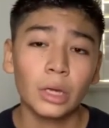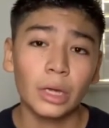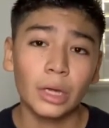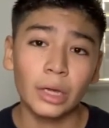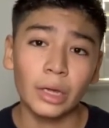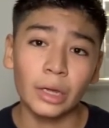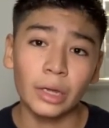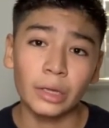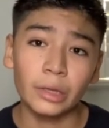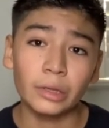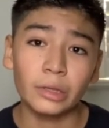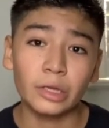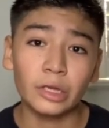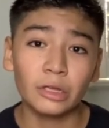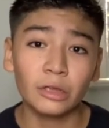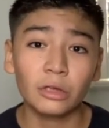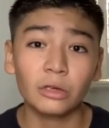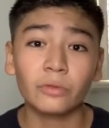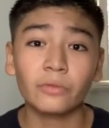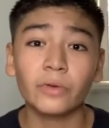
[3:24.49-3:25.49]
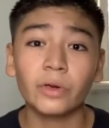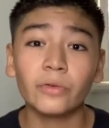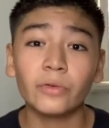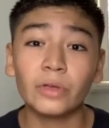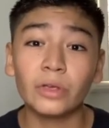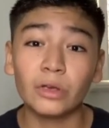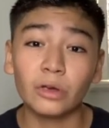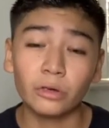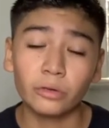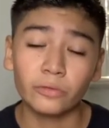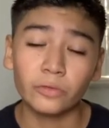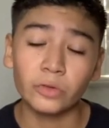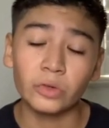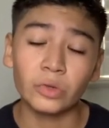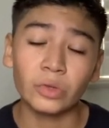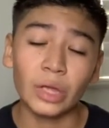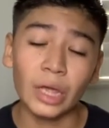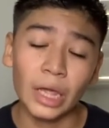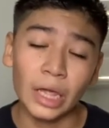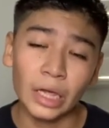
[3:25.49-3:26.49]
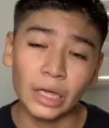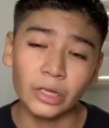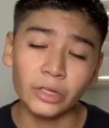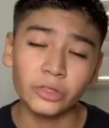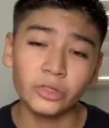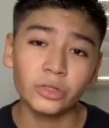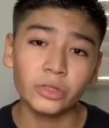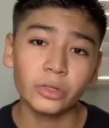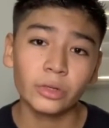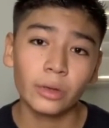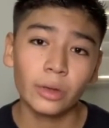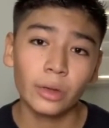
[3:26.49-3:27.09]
And he looked very young for his age.